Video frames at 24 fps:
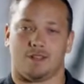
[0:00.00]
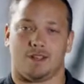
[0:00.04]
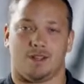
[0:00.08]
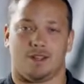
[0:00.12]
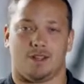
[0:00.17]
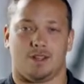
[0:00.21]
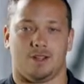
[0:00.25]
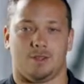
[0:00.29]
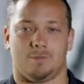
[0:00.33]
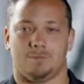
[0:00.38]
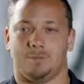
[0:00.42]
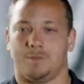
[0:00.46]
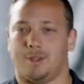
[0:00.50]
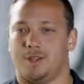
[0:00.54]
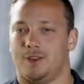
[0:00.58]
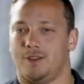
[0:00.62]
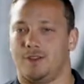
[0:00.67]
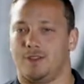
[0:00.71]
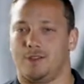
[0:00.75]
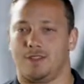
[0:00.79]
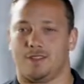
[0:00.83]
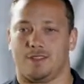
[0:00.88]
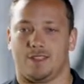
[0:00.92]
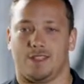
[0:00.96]

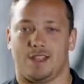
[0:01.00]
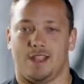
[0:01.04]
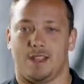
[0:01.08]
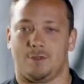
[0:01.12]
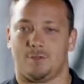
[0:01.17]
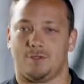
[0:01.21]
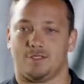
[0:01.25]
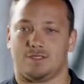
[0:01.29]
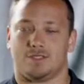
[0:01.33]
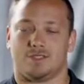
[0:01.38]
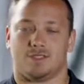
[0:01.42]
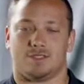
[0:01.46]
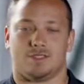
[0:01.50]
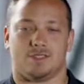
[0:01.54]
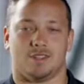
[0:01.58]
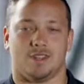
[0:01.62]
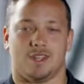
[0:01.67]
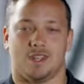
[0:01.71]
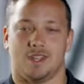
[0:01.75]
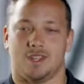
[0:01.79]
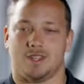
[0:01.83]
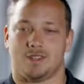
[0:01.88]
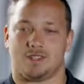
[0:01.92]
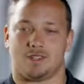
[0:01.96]
I was
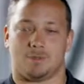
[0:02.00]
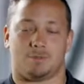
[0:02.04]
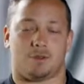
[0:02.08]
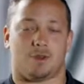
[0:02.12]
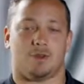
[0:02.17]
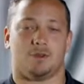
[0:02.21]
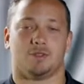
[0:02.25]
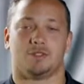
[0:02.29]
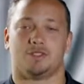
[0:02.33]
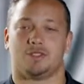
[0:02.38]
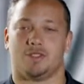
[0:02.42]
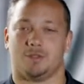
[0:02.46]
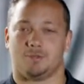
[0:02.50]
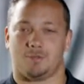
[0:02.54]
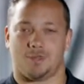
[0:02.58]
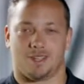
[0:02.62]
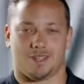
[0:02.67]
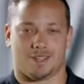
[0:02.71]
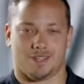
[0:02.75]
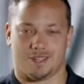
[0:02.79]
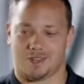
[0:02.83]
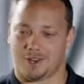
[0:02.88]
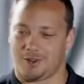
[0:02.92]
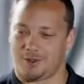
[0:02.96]
supposed to
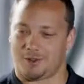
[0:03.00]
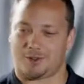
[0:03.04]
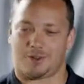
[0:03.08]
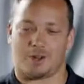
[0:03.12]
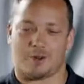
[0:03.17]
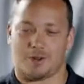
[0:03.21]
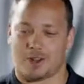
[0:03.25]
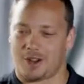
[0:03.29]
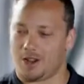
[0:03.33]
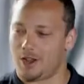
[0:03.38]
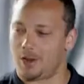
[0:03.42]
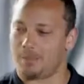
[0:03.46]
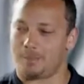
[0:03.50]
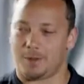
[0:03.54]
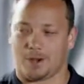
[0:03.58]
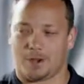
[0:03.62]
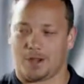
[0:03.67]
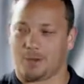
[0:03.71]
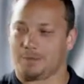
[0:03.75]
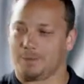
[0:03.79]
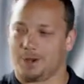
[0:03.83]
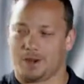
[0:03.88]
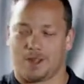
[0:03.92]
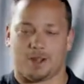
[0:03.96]
be going up and
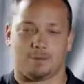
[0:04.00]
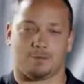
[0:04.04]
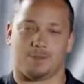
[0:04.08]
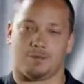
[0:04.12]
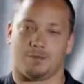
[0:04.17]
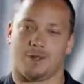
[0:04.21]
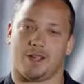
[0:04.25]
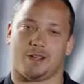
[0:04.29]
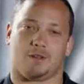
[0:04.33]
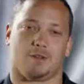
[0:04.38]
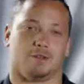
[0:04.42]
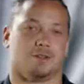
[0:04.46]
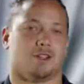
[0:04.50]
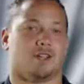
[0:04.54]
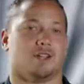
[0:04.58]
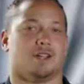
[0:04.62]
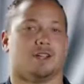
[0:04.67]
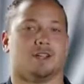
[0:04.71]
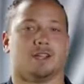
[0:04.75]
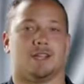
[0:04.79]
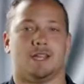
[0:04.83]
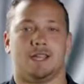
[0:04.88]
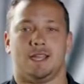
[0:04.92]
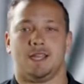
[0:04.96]
up and up in my
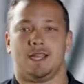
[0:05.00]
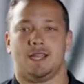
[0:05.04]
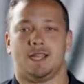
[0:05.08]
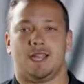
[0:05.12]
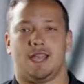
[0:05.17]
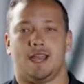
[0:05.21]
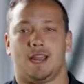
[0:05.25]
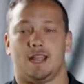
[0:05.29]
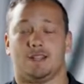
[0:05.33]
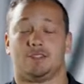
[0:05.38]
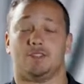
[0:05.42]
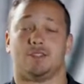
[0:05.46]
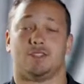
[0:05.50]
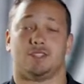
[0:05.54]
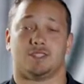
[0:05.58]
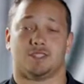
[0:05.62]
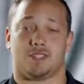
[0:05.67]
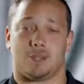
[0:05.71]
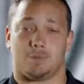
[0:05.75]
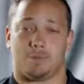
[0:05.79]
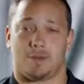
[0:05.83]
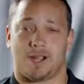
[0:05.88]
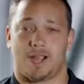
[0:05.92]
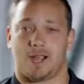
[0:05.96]
career, and I took a
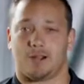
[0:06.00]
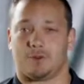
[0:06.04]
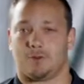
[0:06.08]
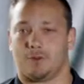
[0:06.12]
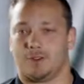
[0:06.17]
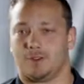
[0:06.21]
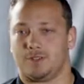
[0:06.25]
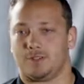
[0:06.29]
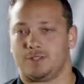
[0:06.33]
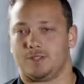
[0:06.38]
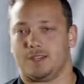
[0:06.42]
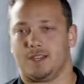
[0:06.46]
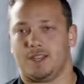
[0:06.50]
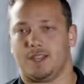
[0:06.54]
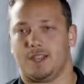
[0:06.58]
step backwards.